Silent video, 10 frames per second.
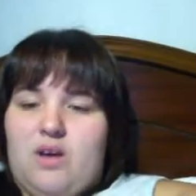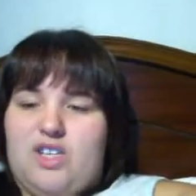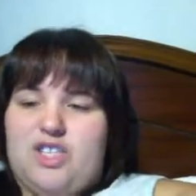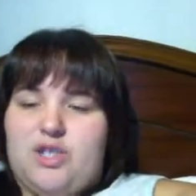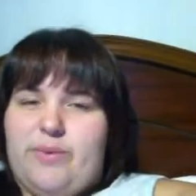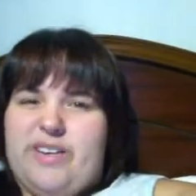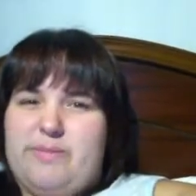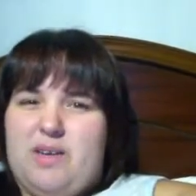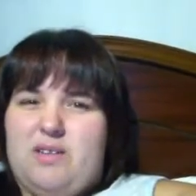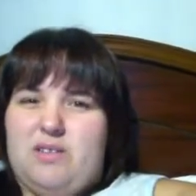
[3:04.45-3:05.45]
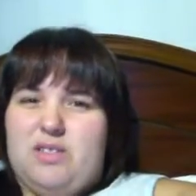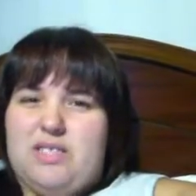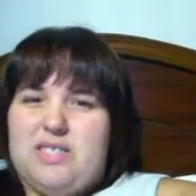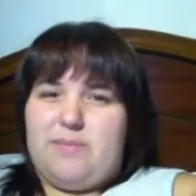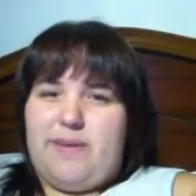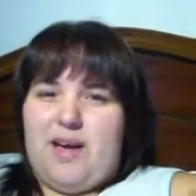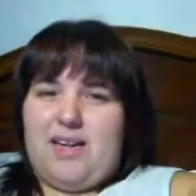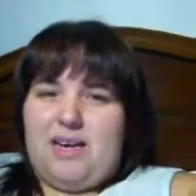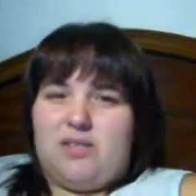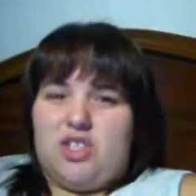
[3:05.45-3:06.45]
because she's always been conscious about,
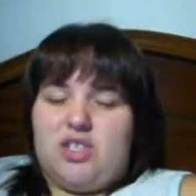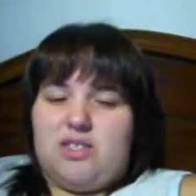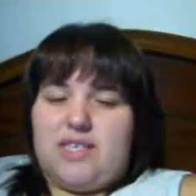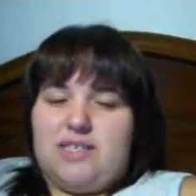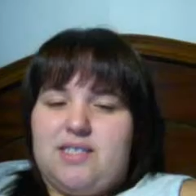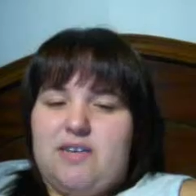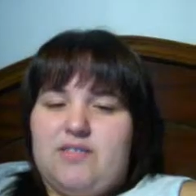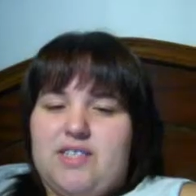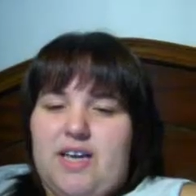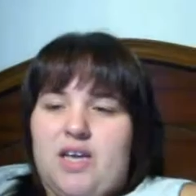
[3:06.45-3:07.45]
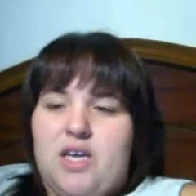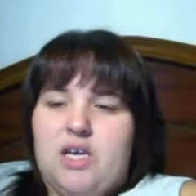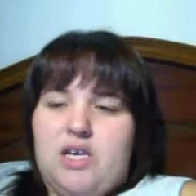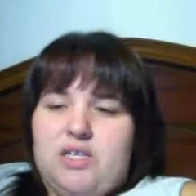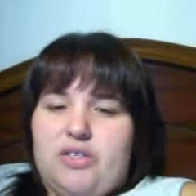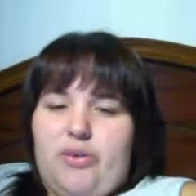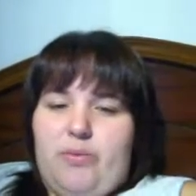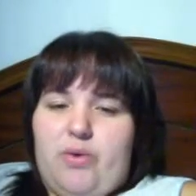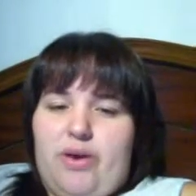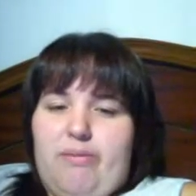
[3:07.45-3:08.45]
like, what she looks like and stuff. Like,
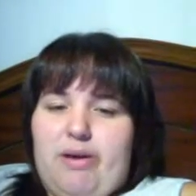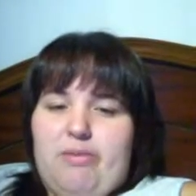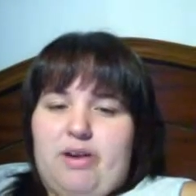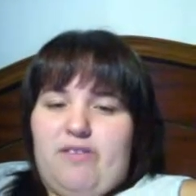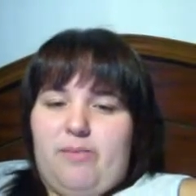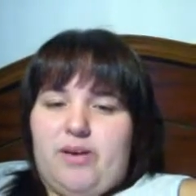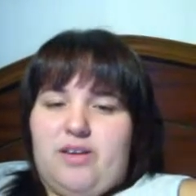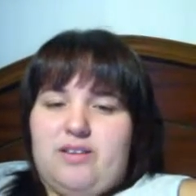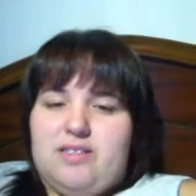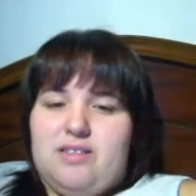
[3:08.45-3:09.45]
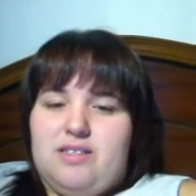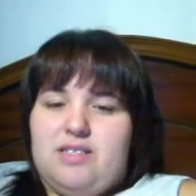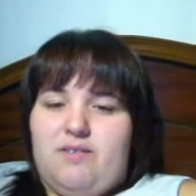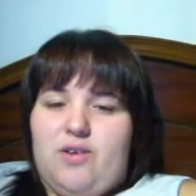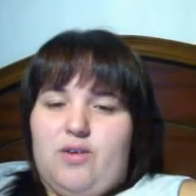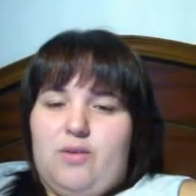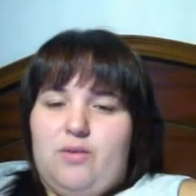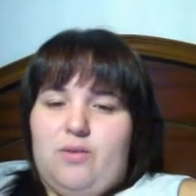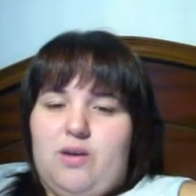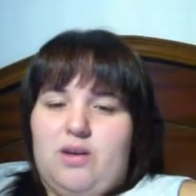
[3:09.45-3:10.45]
don't worry about what everybody else thinks of
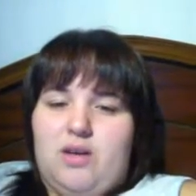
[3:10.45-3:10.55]
you.